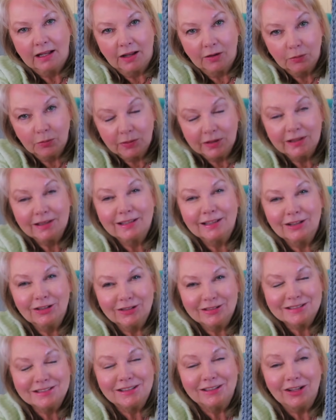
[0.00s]
It really
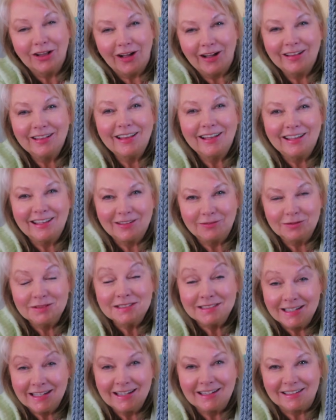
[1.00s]
looks a lot like it
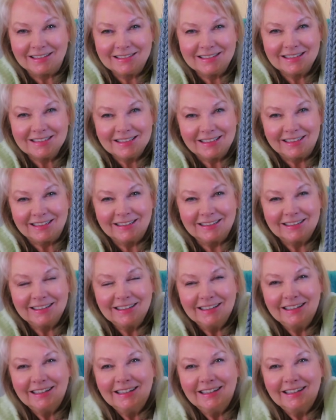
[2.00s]
was knitted, doesn't it?